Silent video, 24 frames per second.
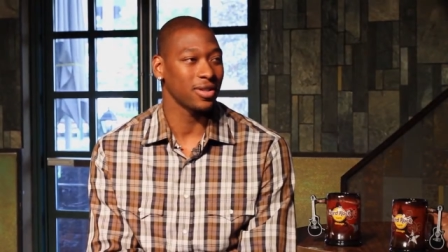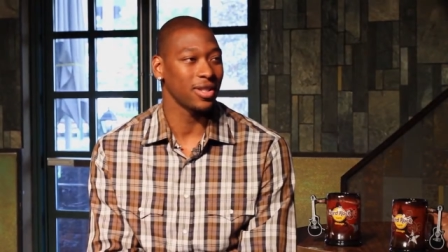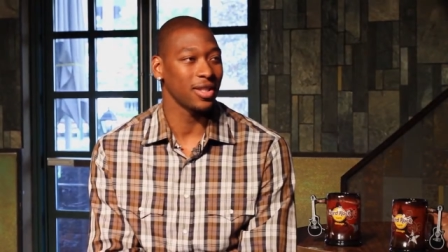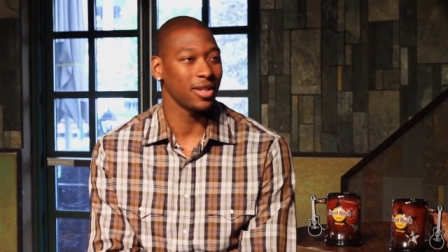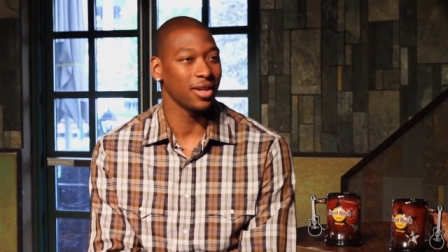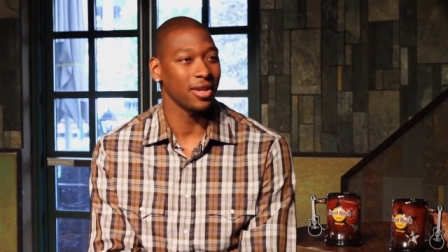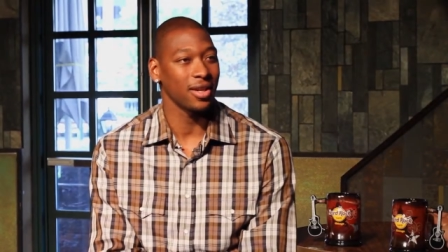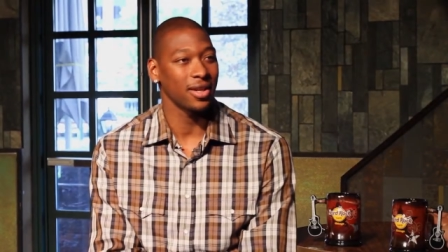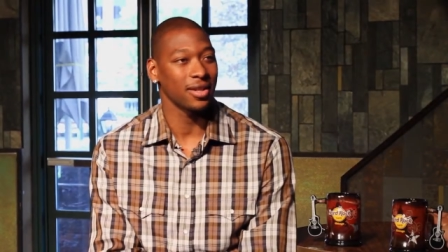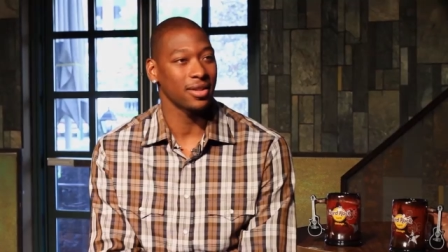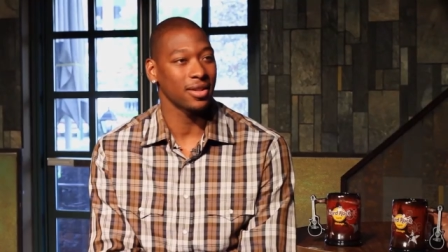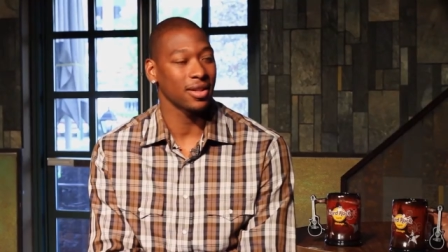
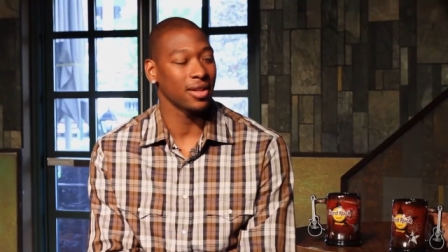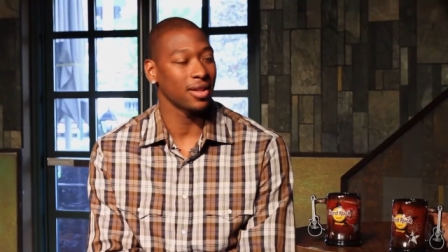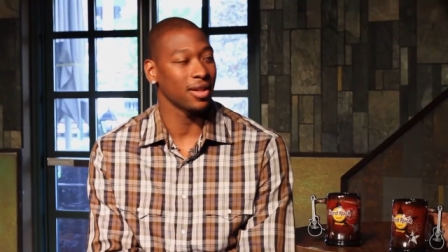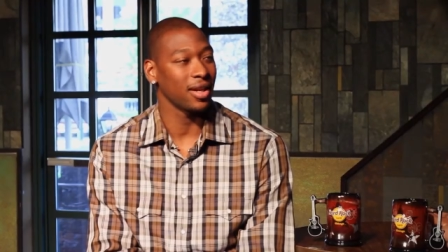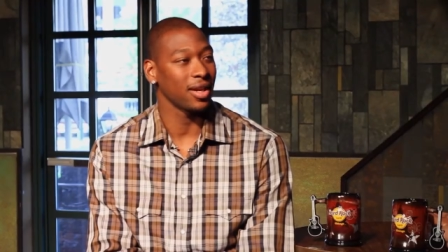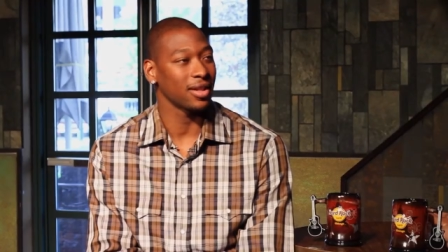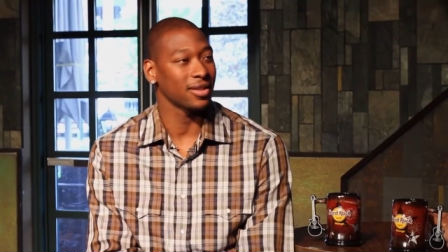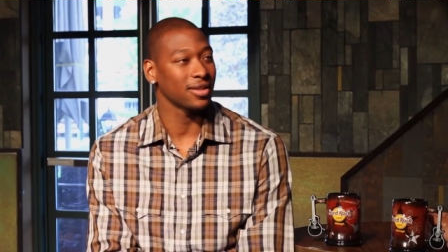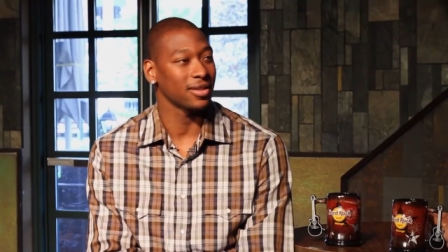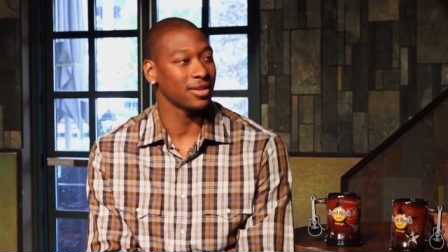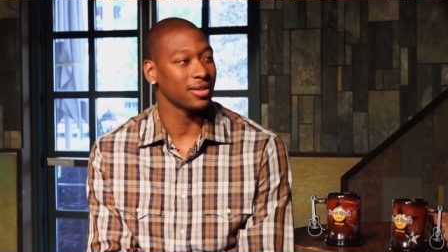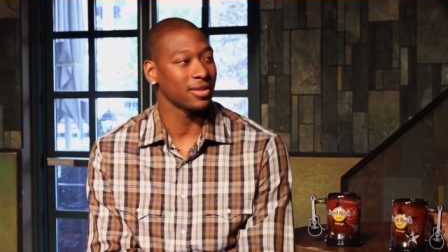sneakerhead
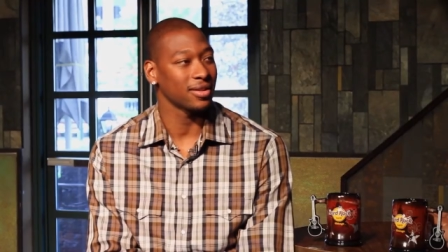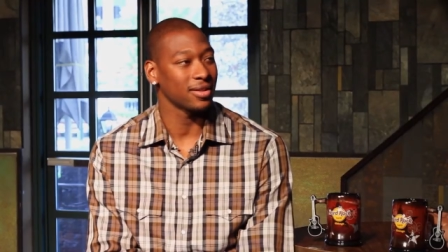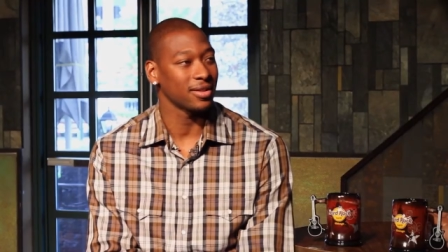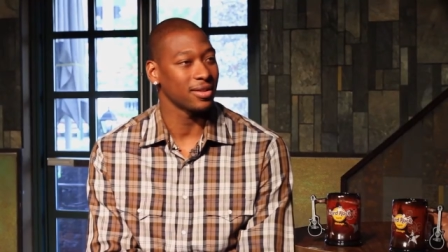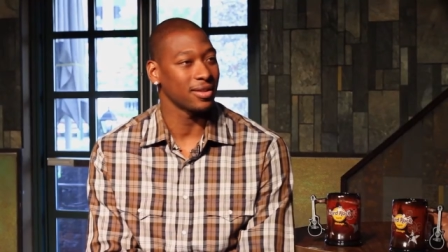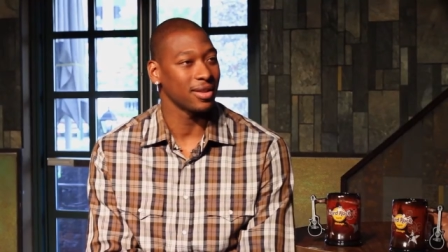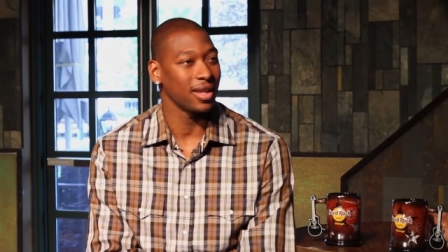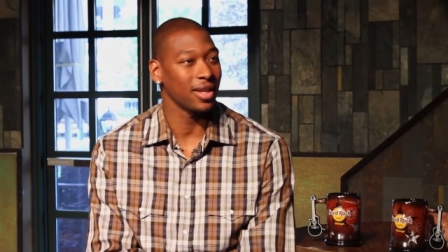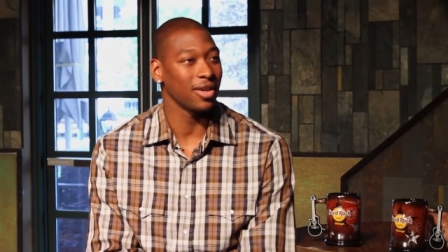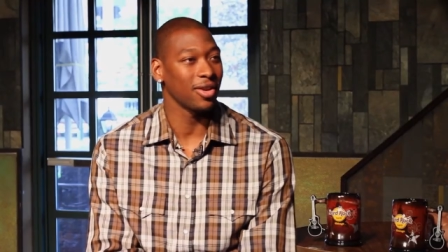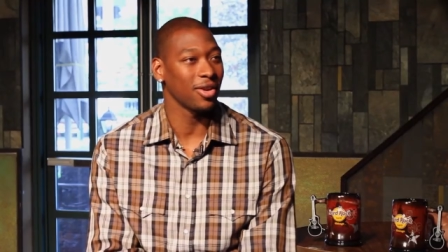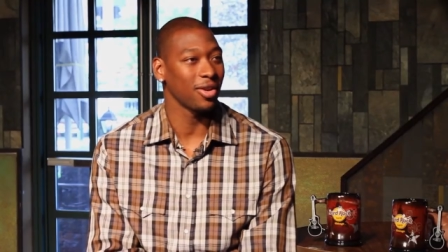collectors,
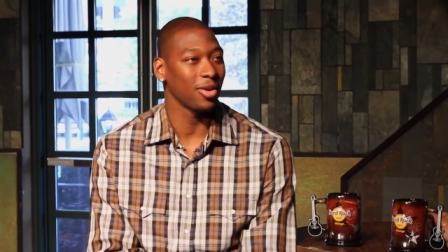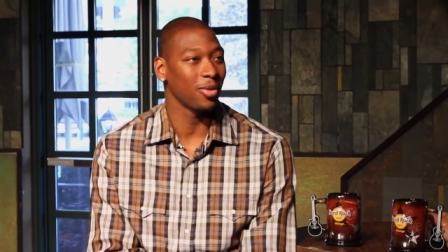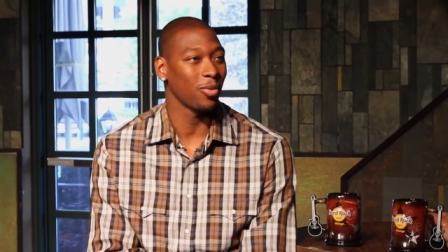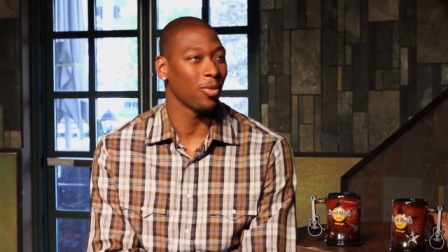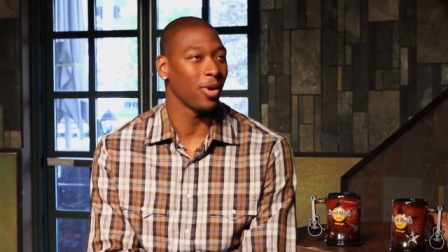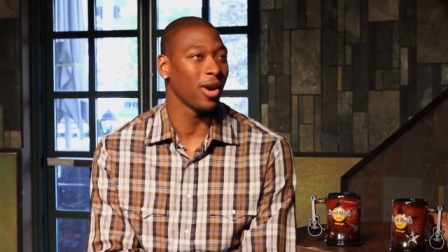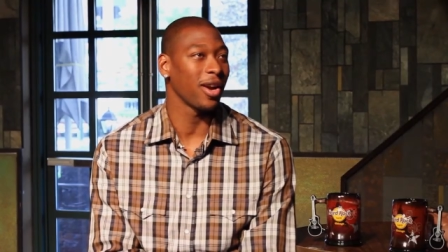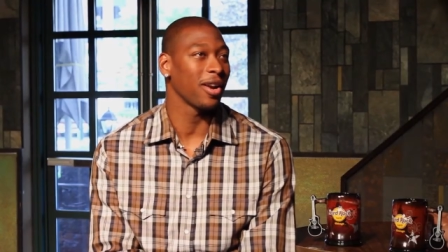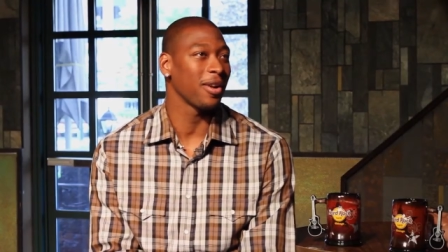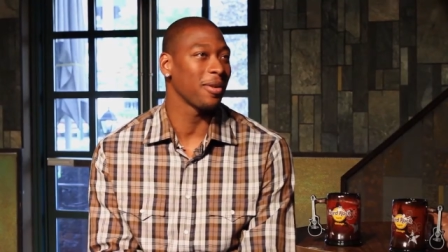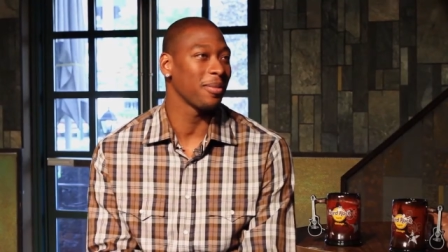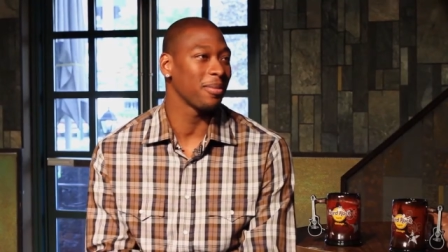they're gonna
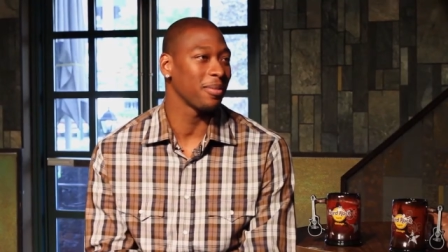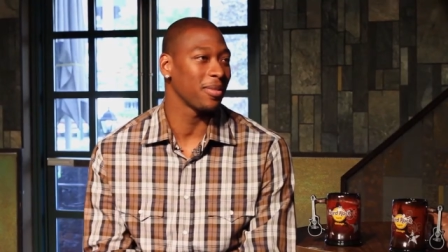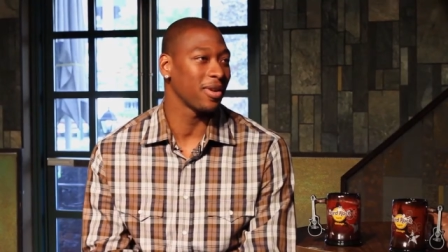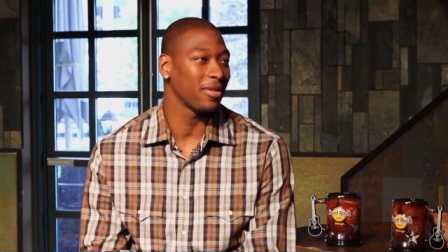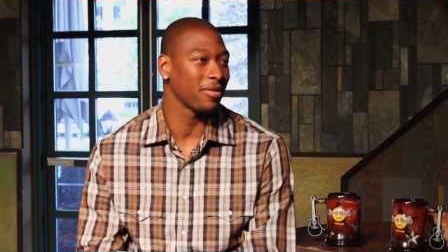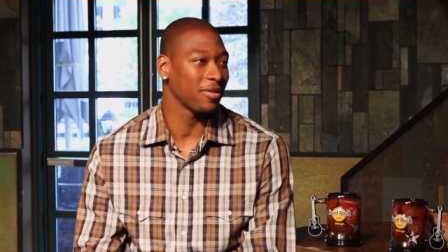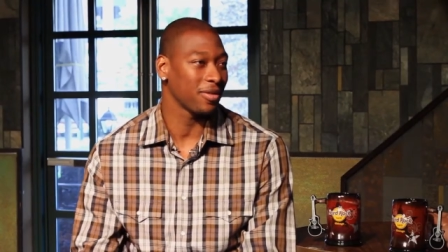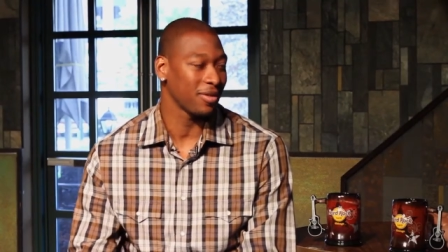wear them